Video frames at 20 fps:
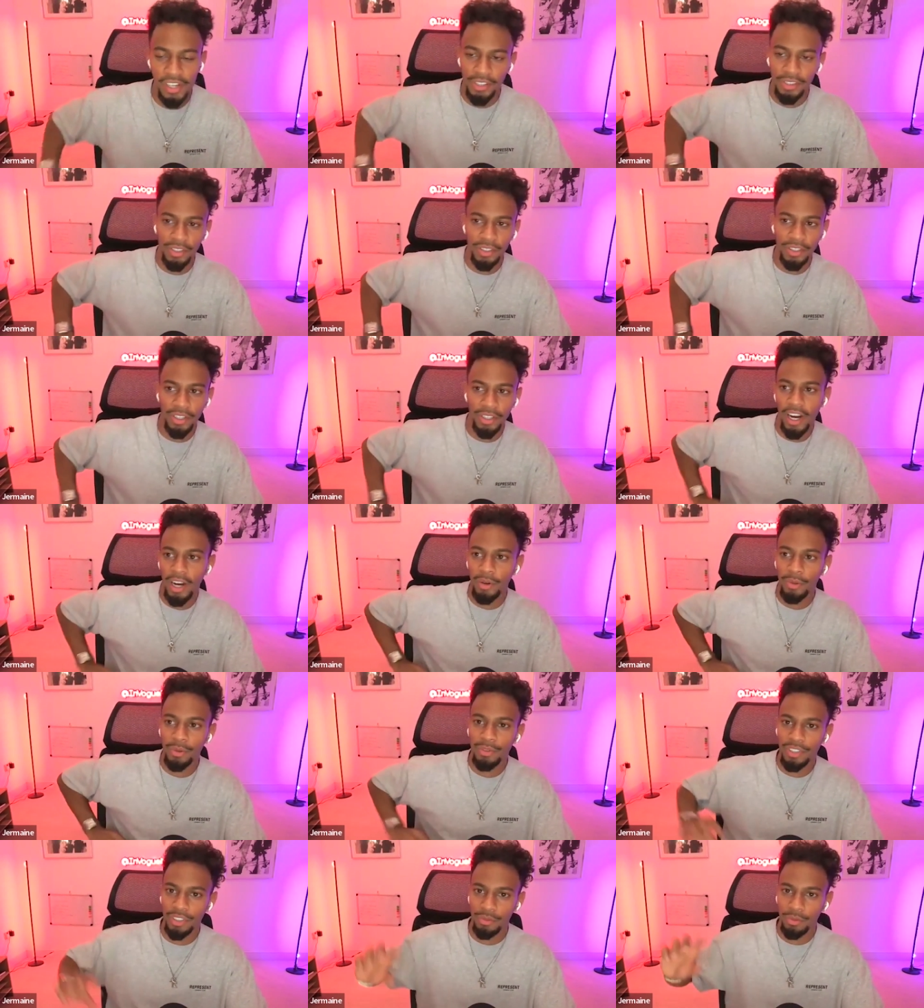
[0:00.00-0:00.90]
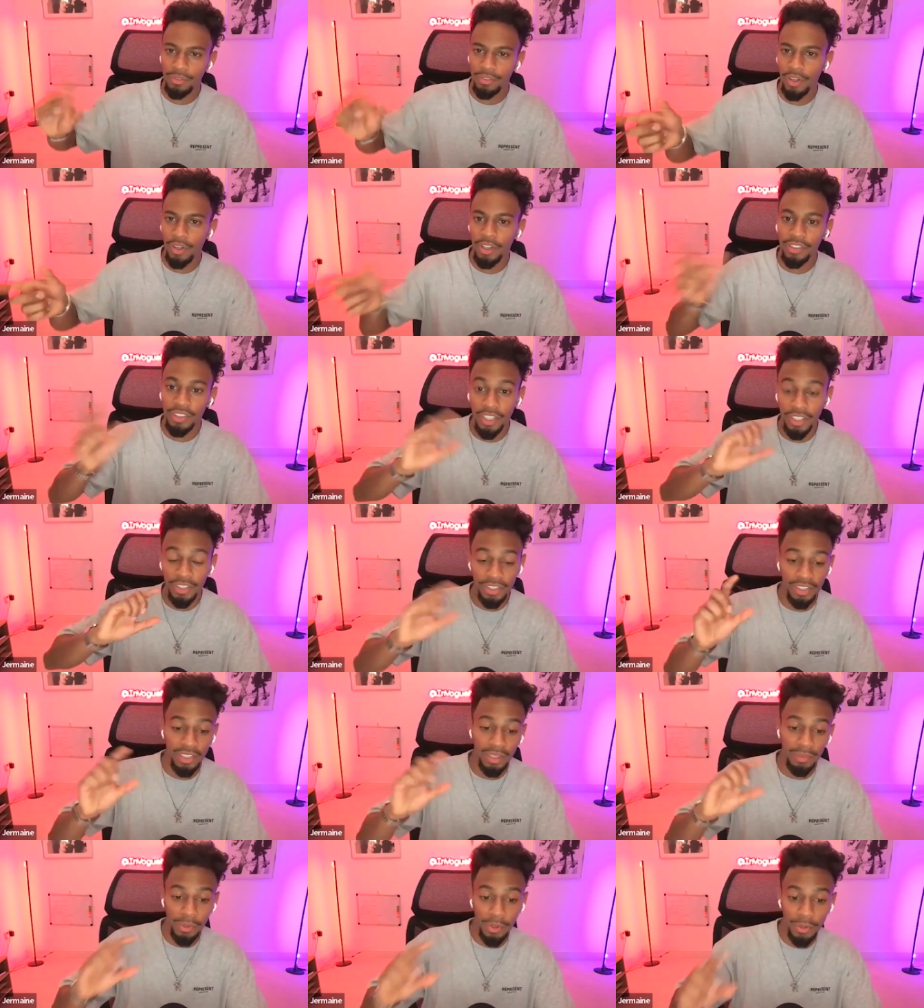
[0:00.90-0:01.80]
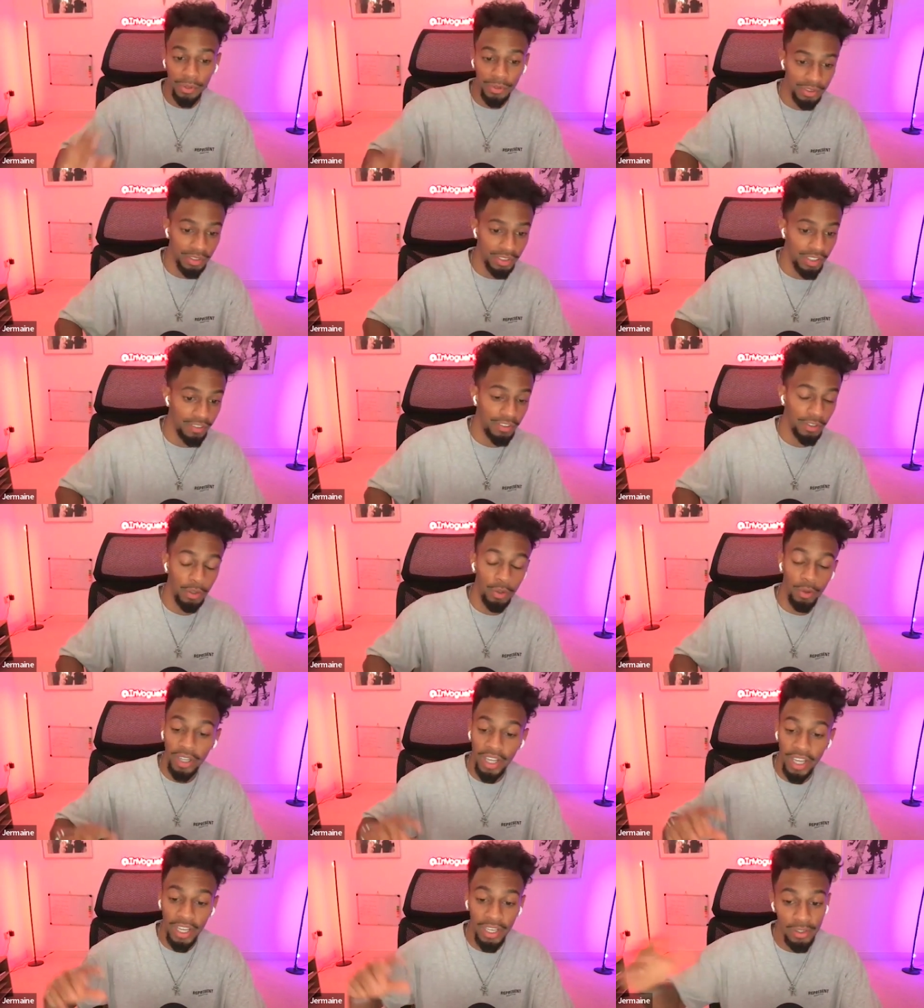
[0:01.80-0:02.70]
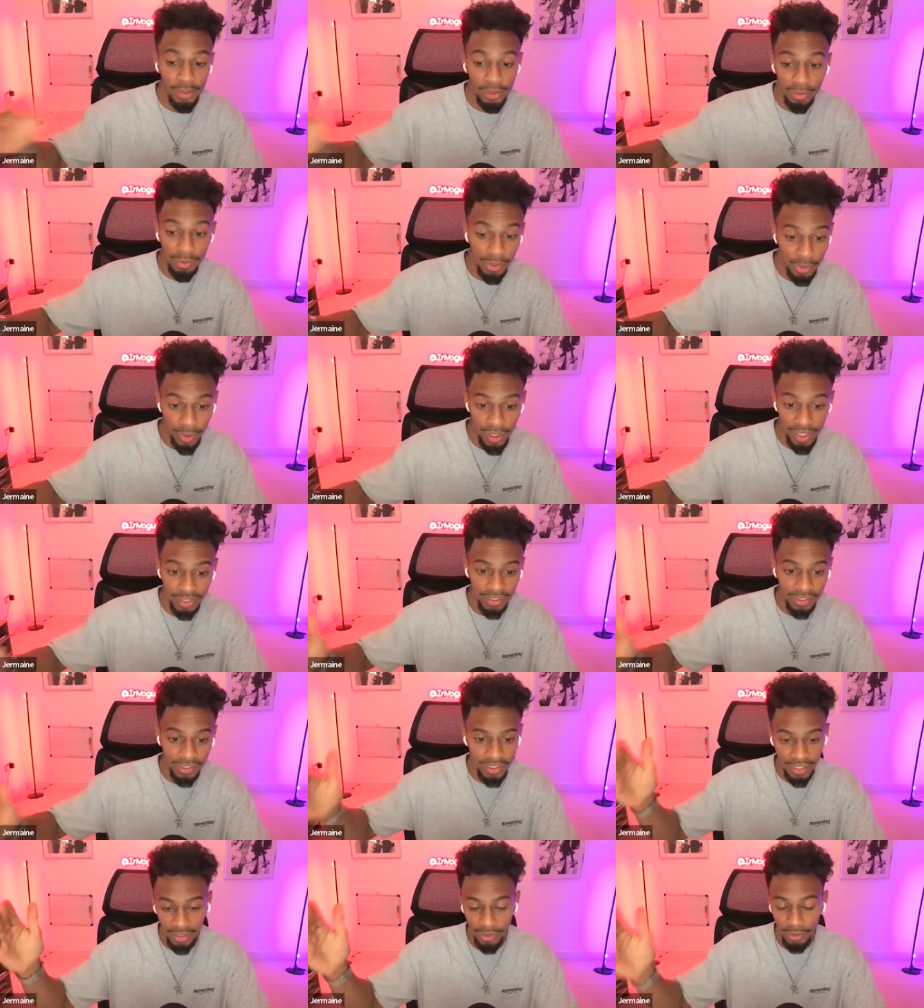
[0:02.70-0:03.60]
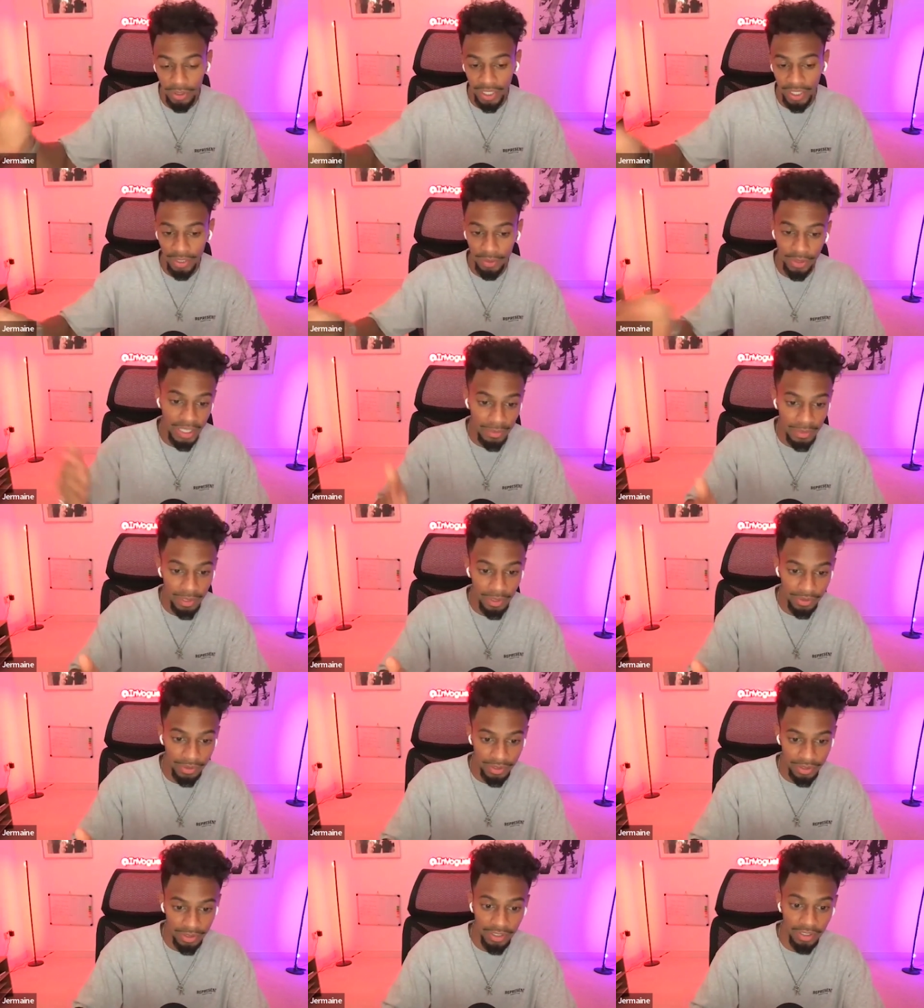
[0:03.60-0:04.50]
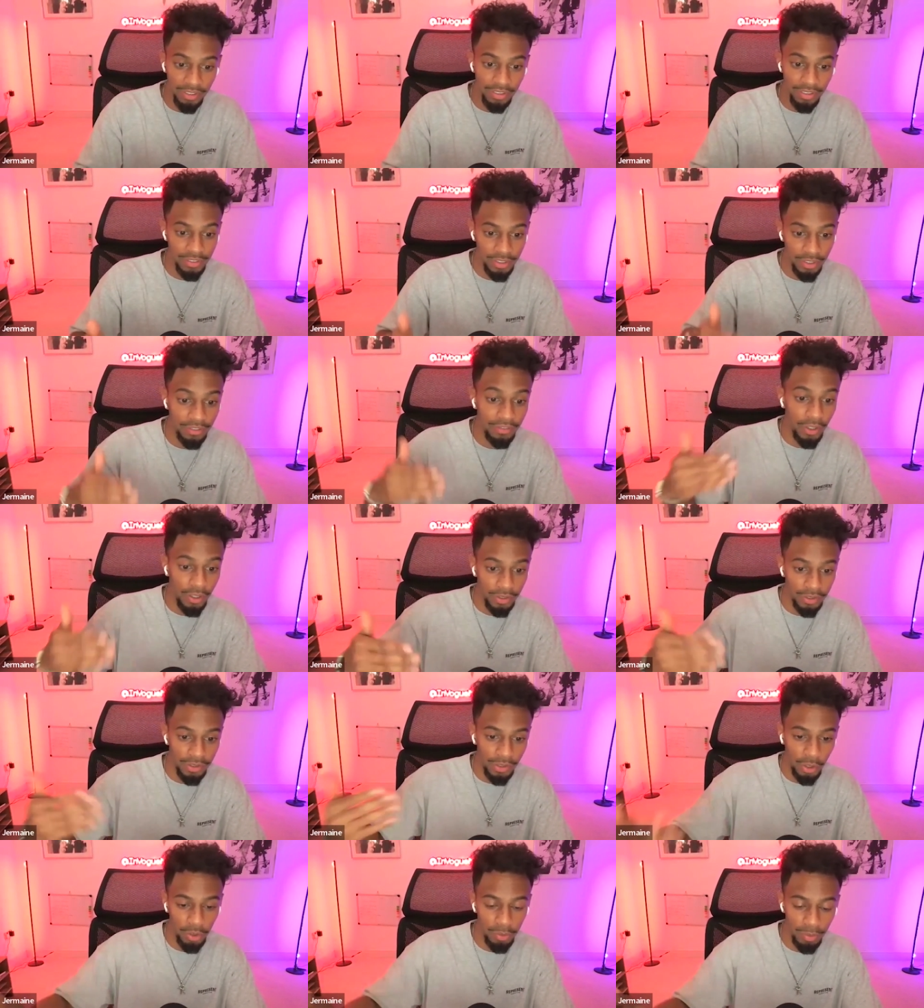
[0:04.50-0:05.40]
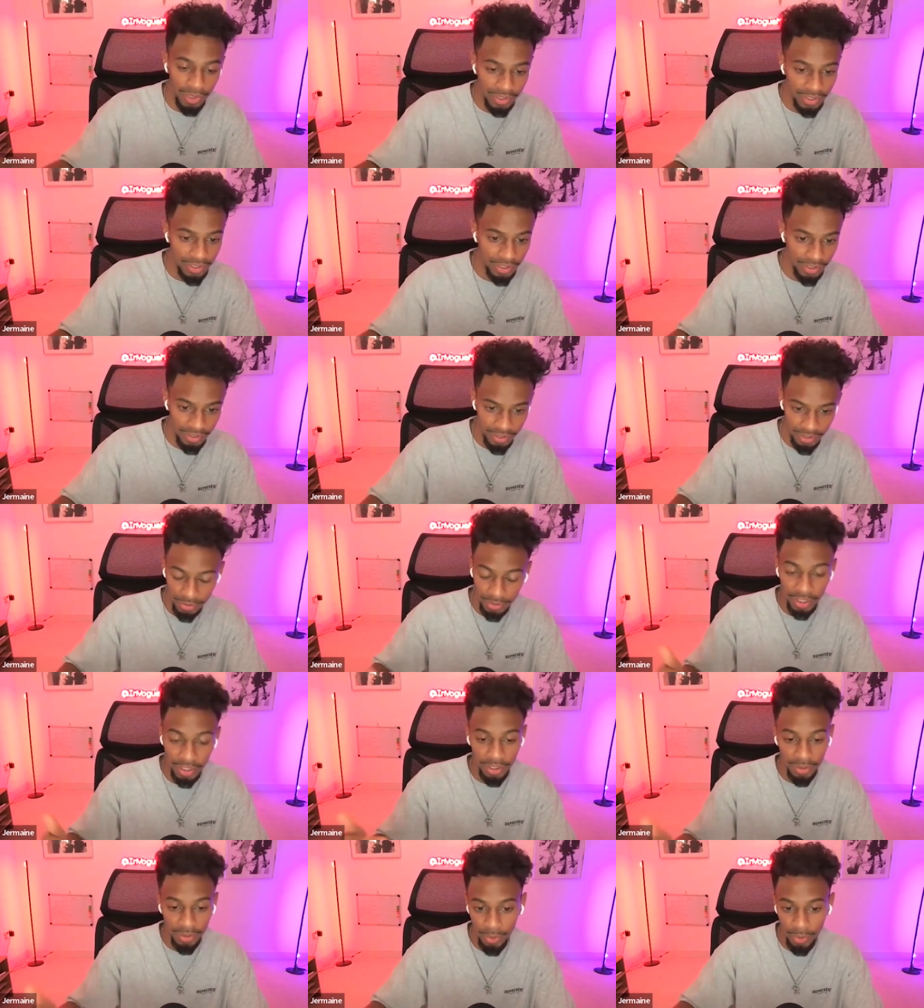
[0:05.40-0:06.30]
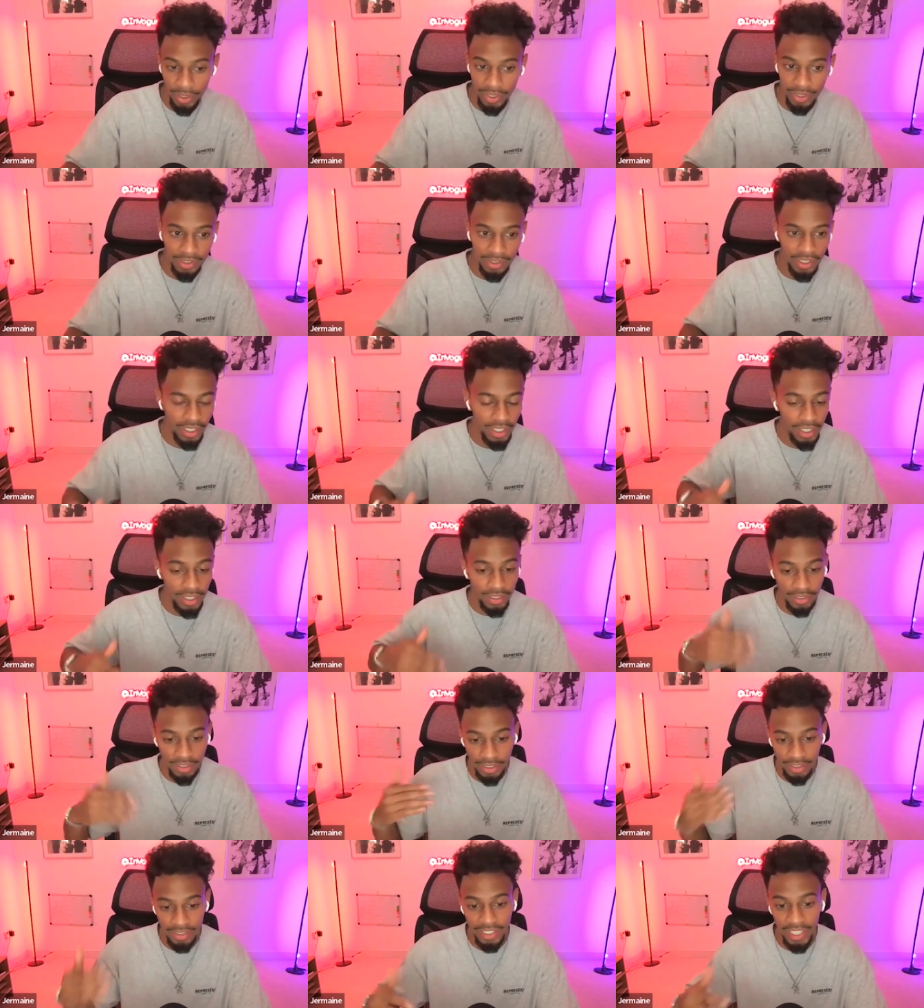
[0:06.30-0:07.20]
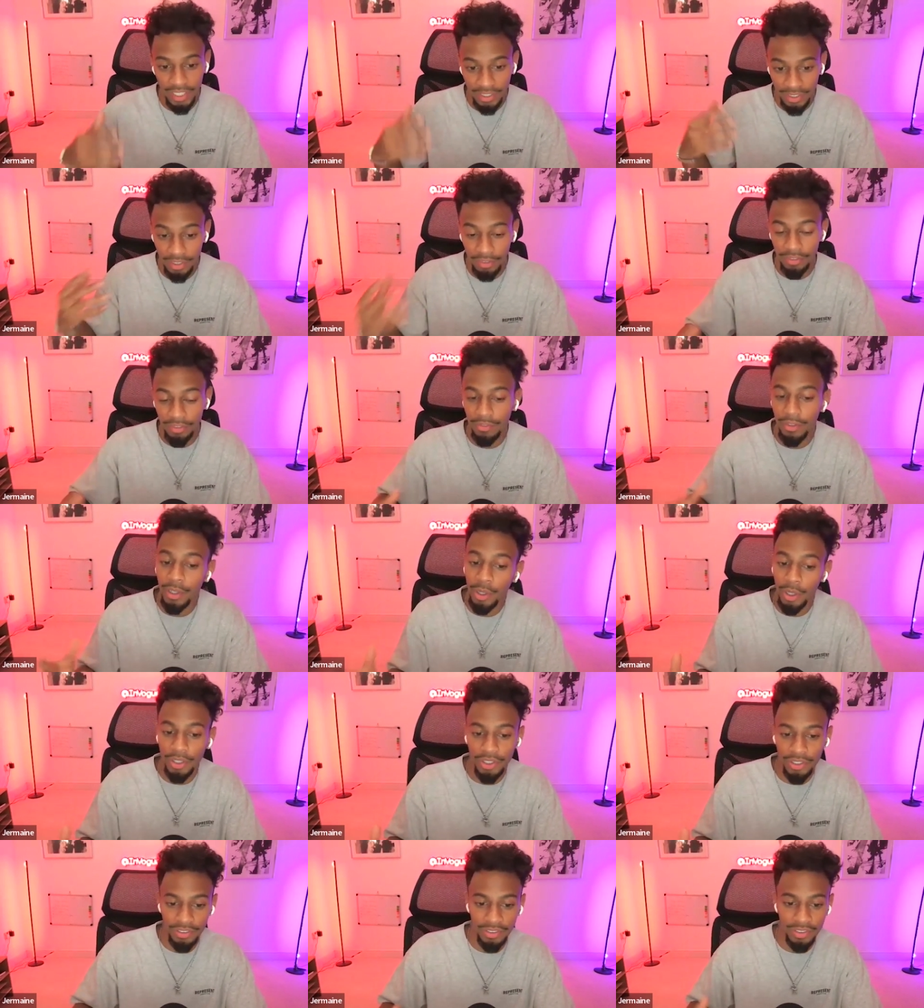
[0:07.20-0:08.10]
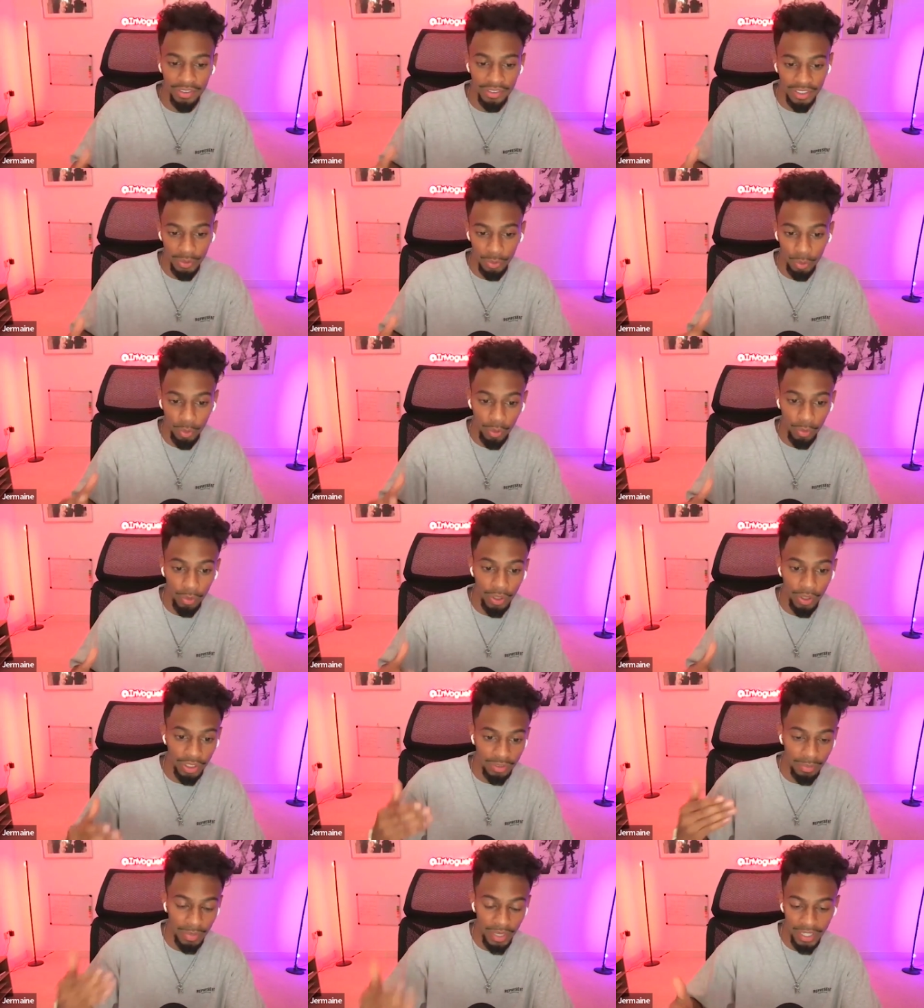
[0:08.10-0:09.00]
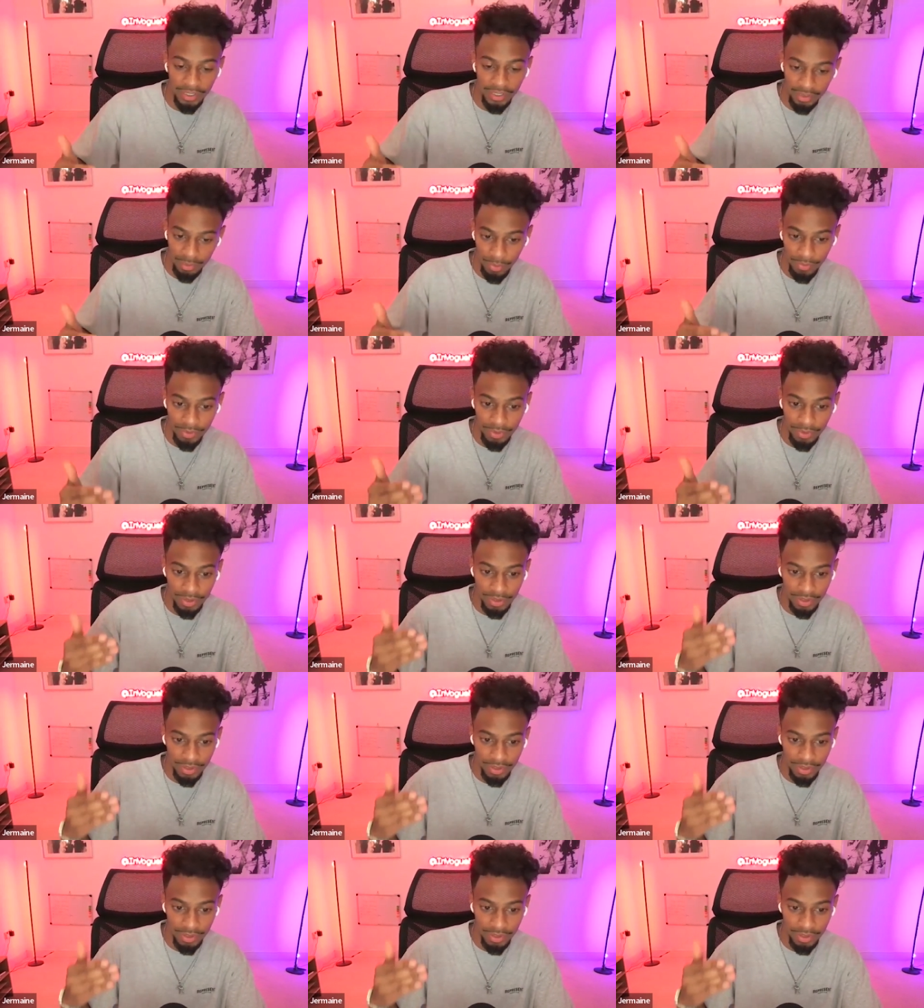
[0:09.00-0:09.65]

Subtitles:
So I would just reverse engineer that process. If you're not getting loom requests, then look at your emails and your first cold messages and those touch points. So just test different variations to see what works best with